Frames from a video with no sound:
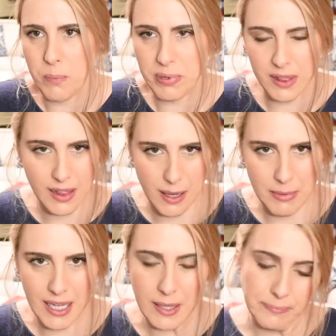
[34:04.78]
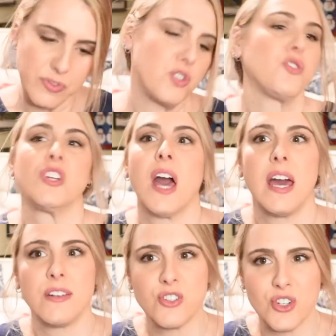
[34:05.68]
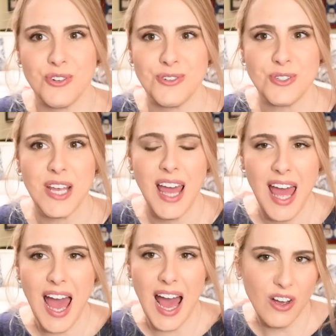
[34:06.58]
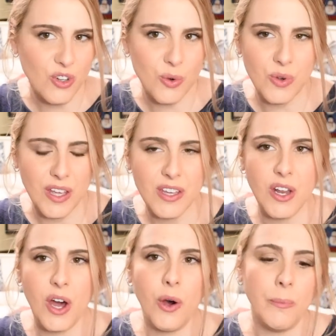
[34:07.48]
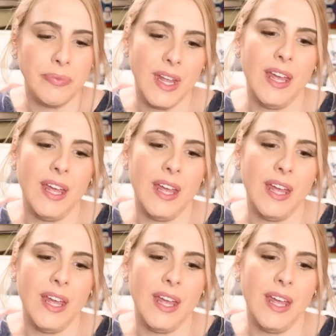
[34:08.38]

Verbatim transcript: plumbing, so she kind of shows how, you know,